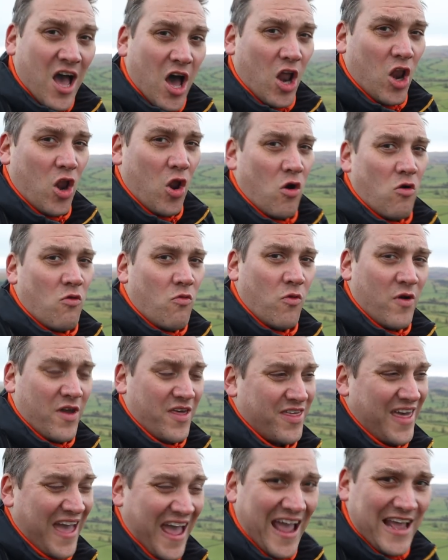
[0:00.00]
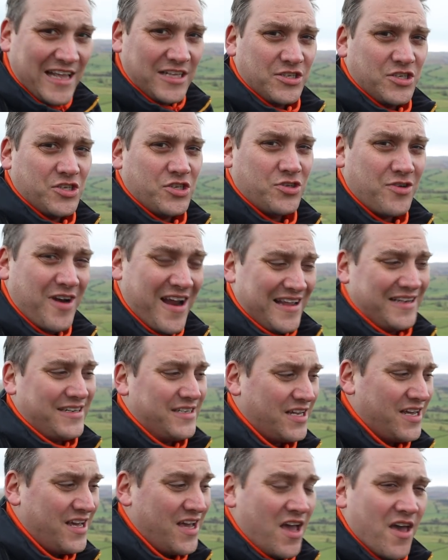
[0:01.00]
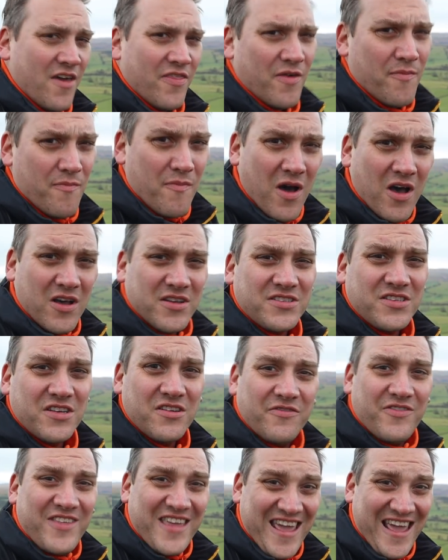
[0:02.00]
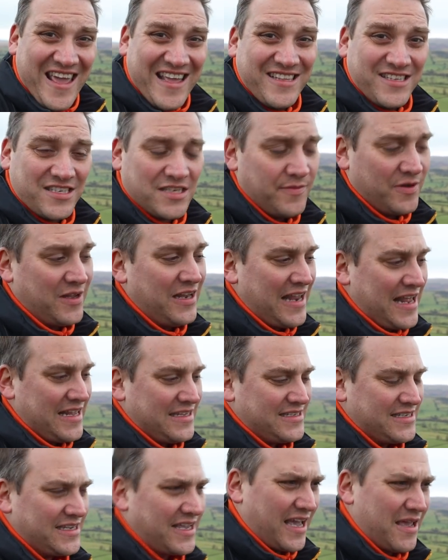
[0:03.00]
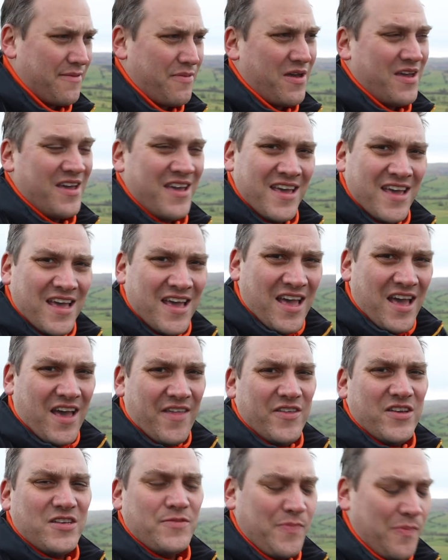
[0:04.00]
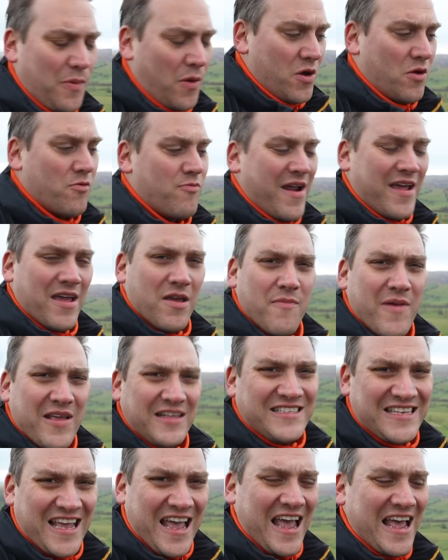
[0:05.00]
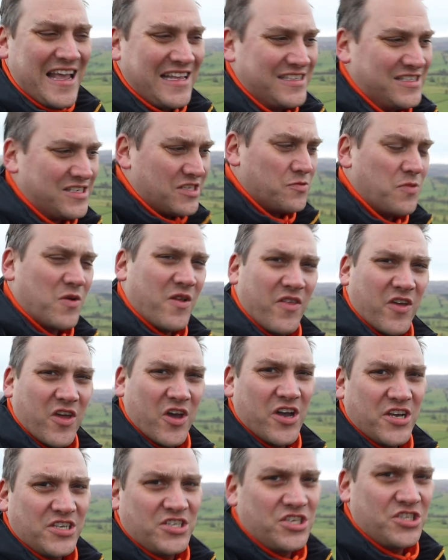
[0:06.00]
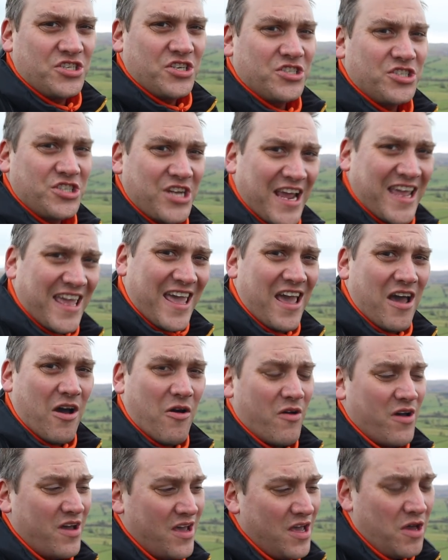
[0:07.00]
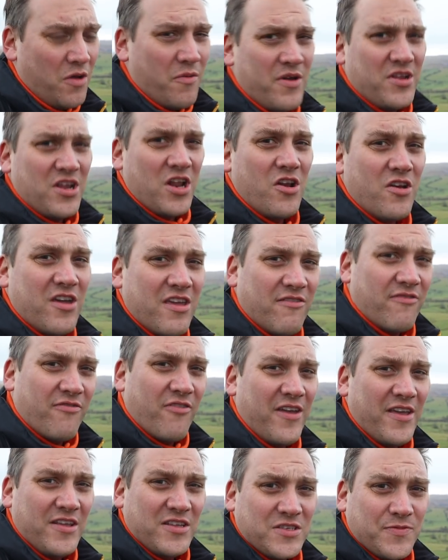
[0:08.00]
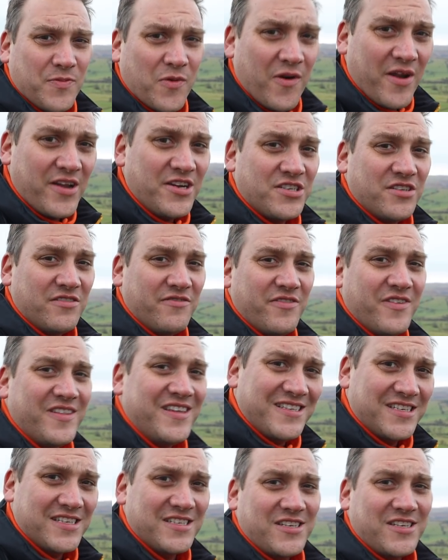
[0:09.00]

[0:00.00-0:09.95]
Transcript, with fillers: along with Hans Strand, the master of the intimate landscape. And this book recommends Hans as one of the guys you should check out when you're looking for inspiration for this